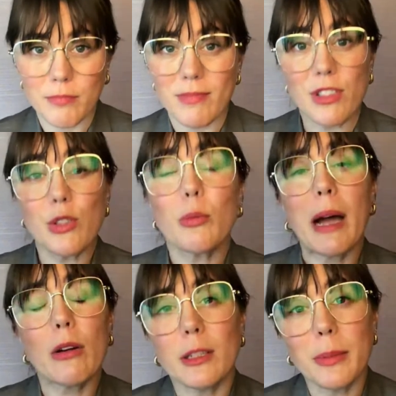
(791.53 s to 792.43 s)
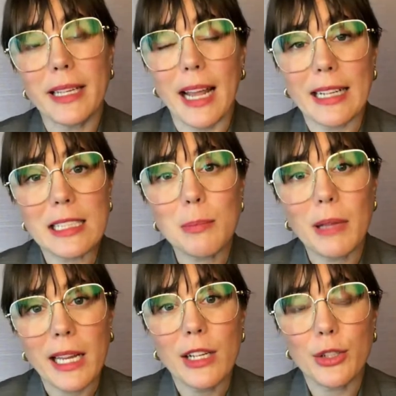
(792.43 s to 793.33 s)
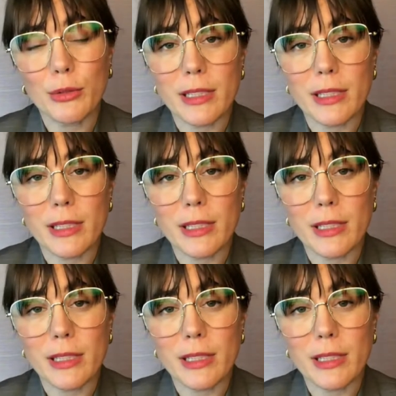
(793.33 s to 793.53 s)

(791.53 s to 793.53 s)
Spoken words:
zoom out a little bit and explain your